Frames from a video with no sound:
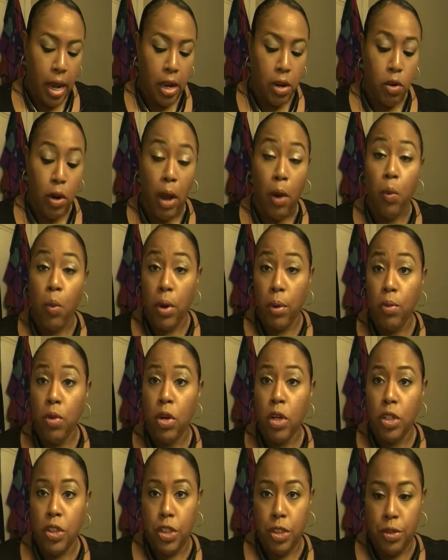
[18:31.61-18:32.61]
And now what I'm
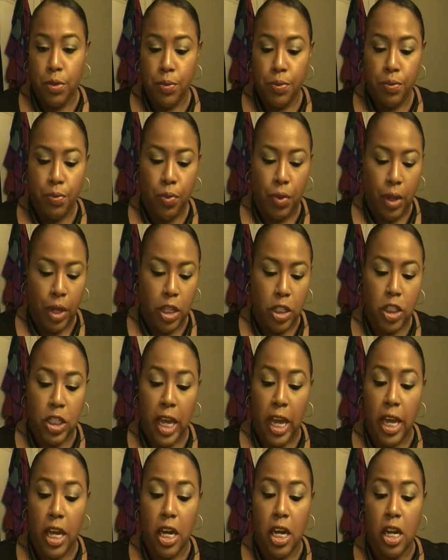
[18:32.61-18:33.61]
going to do is
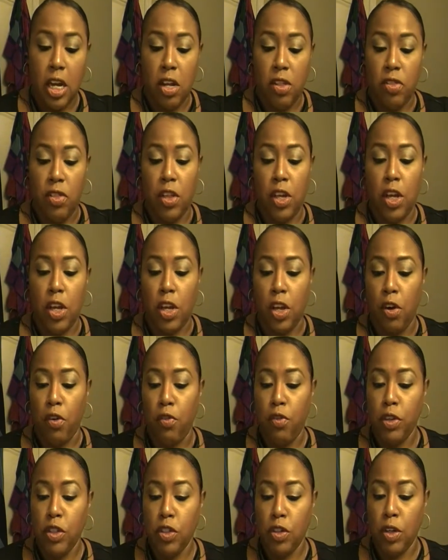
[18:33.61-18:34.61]
take the
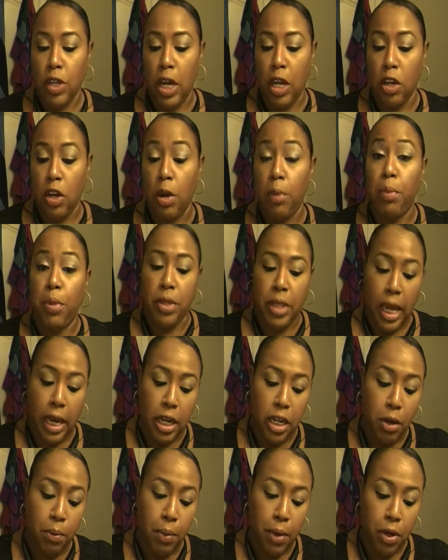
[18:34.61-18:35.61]
original color and put
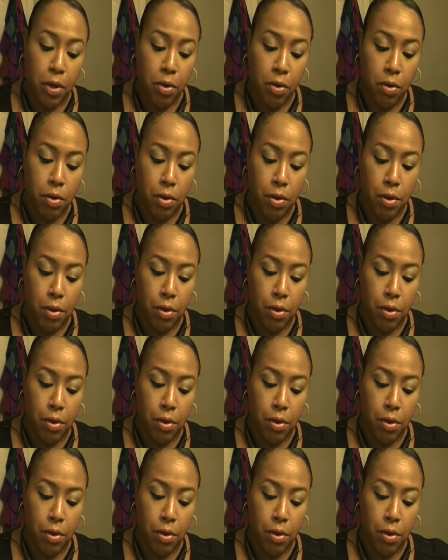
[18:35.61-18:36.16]
that in the middle.